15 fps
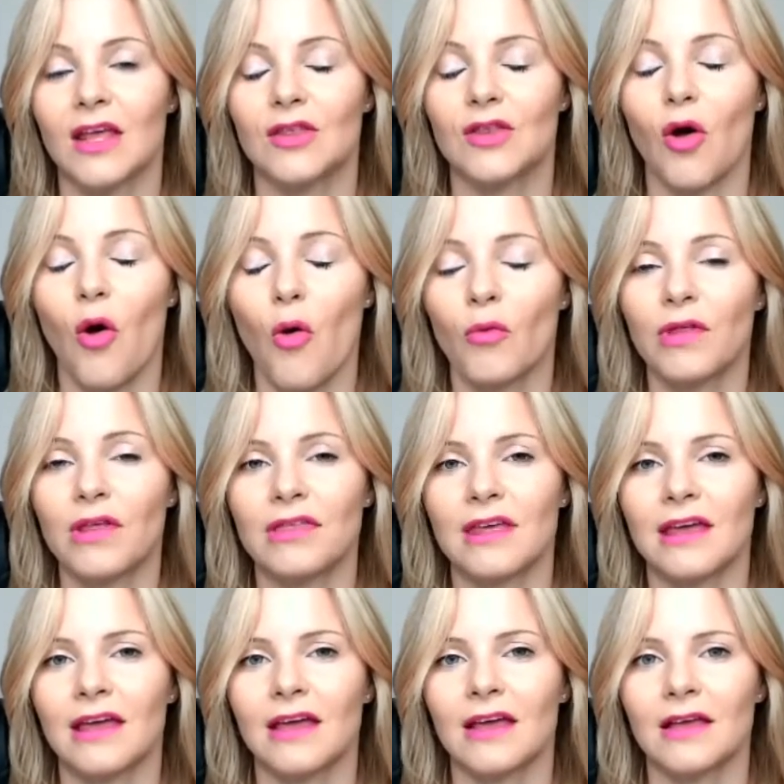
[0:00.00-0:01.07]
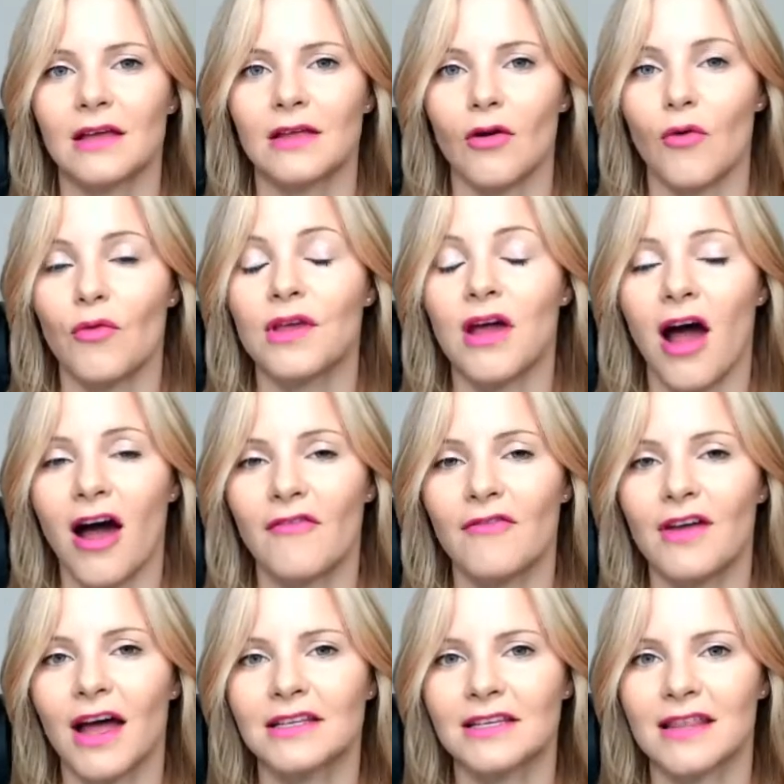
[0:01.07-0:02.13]
the only thing only
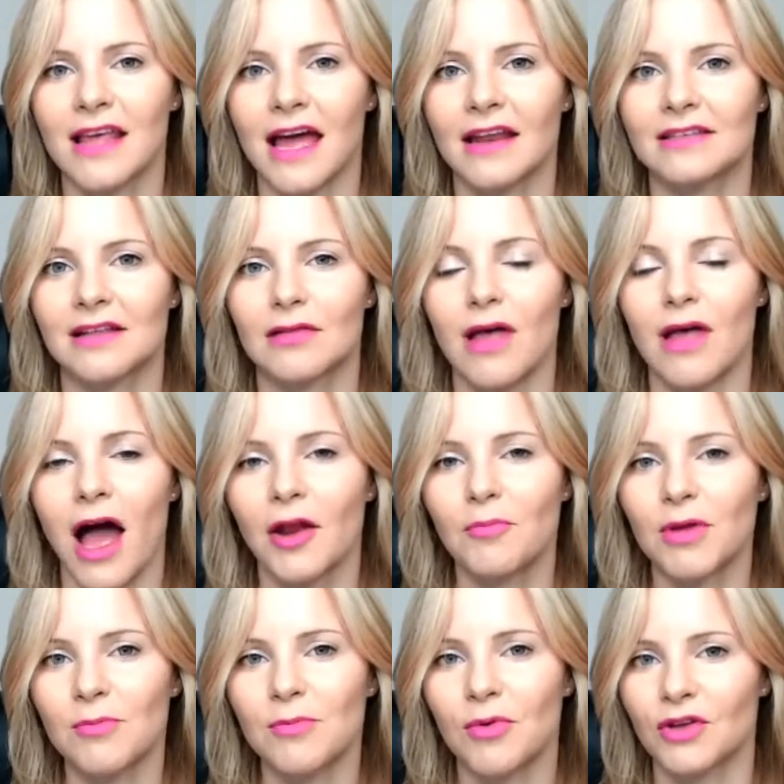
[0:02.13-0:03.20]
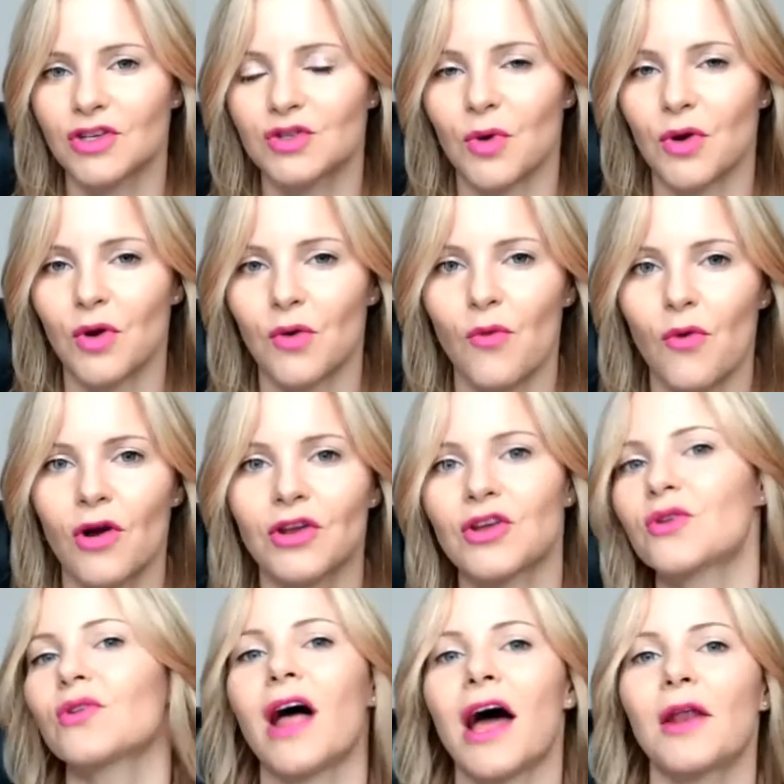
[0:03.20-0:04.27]
caveat to that is a lot of people i just want to warn
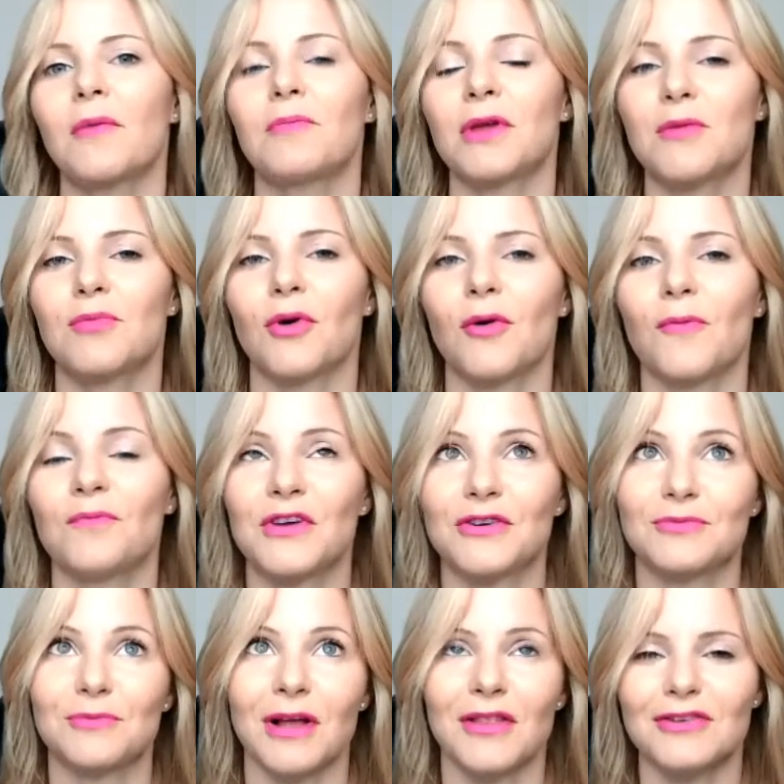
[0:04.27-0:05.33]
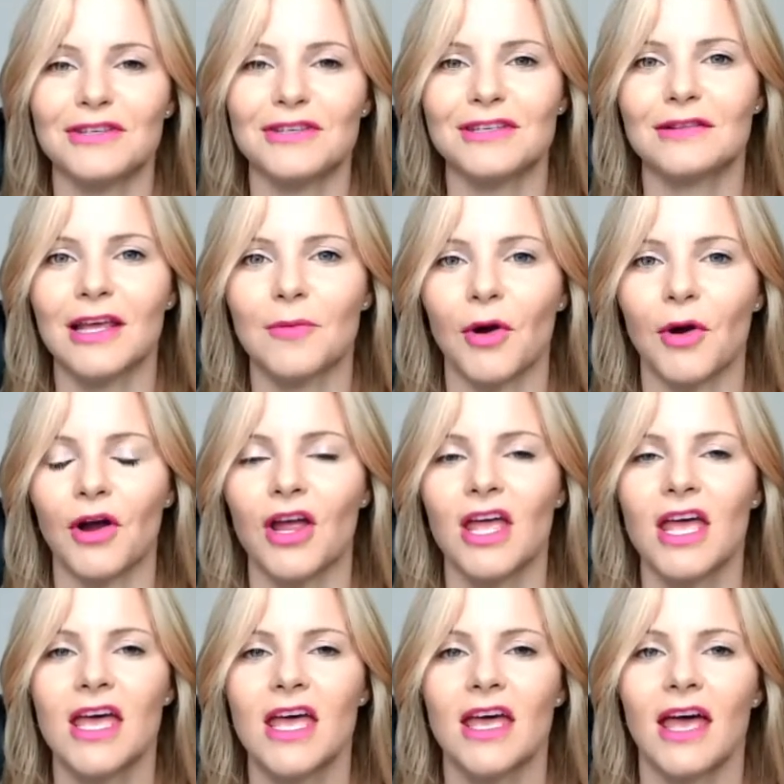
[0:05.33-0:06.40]
you a lot of people here's my little disclaimer
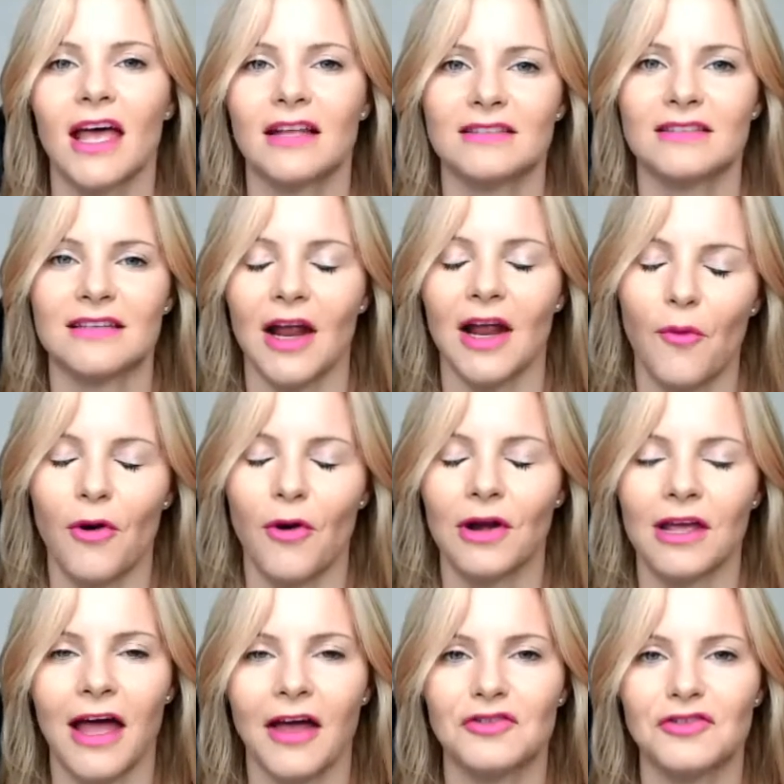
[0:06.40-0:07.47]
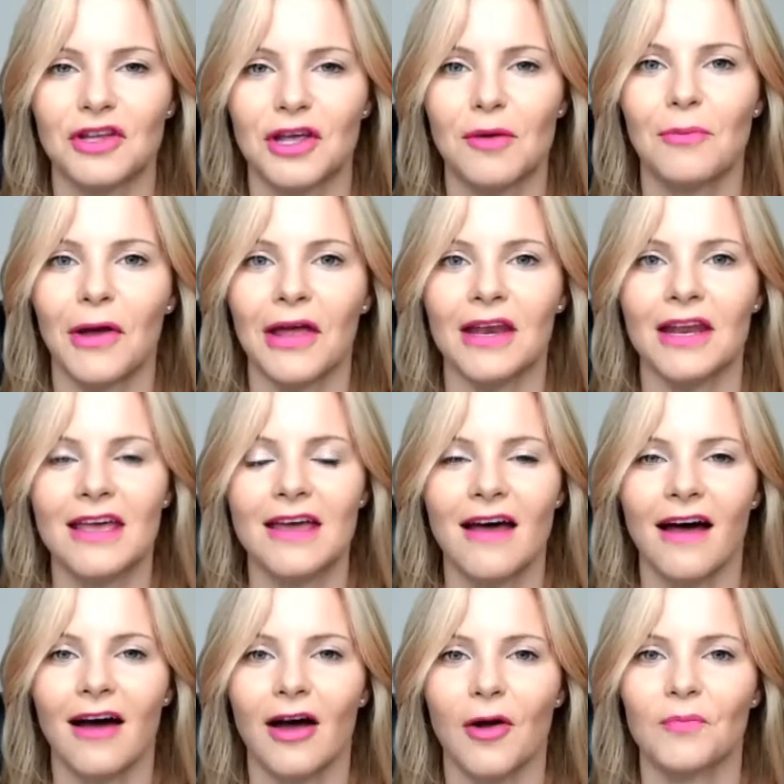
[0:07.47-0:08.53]
it's not a warning actually but
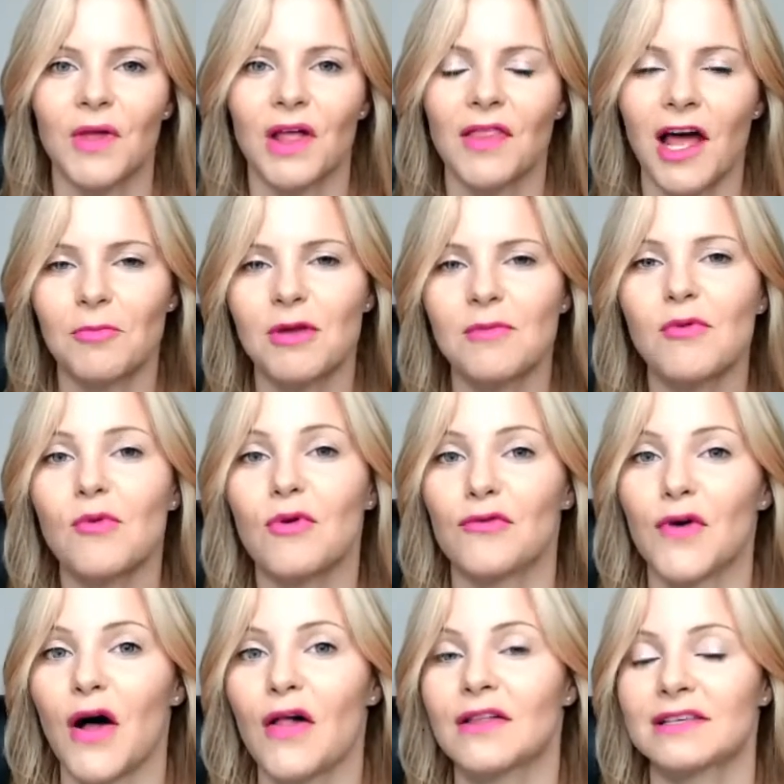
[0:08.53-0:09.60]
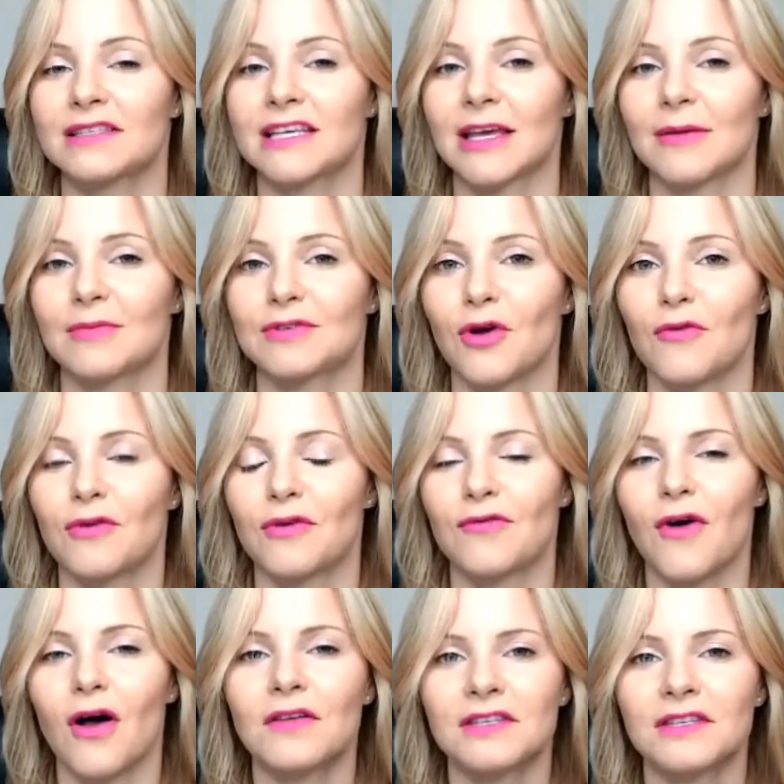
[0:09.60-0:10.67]
um, a lot of people will fall asleep. So if you
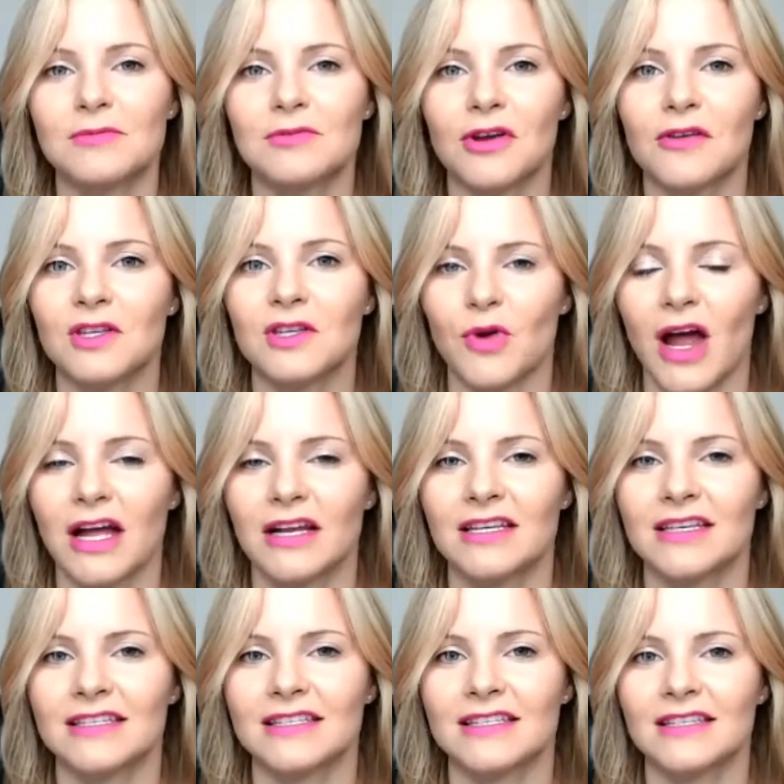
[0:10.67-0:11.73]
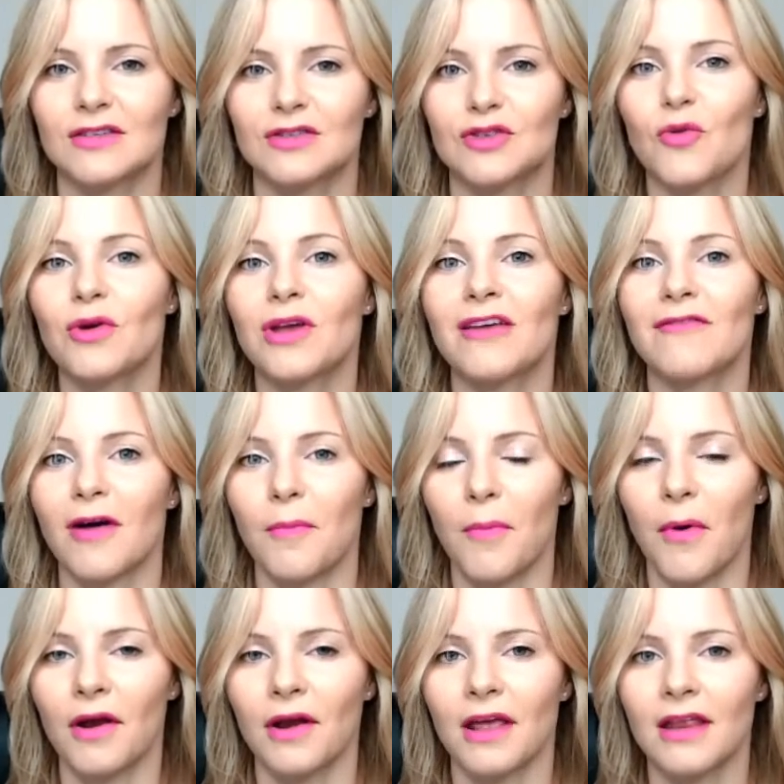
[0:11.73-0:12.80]
fall asleep during this practice, don't give
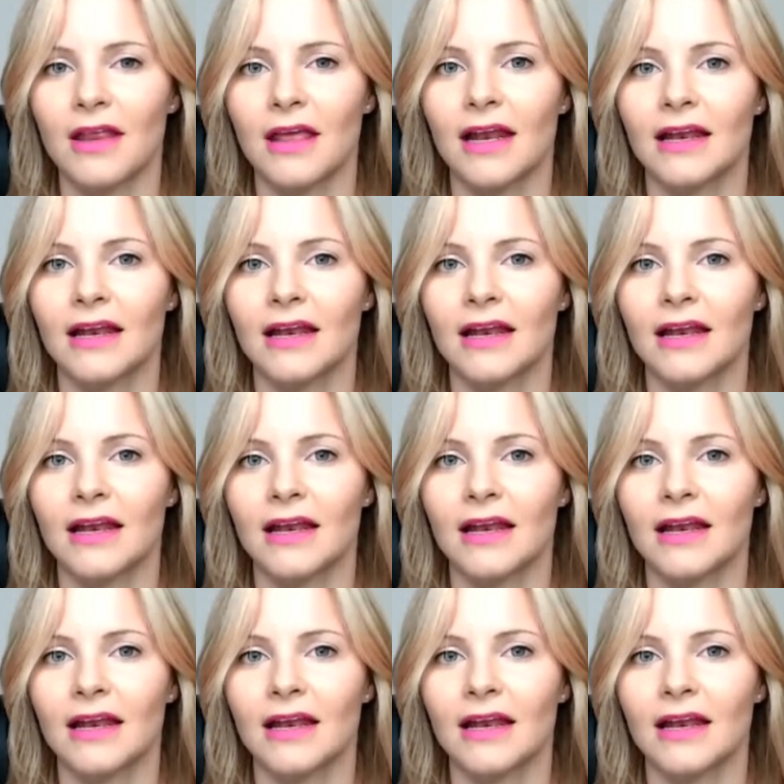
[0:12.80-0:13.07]
up on it.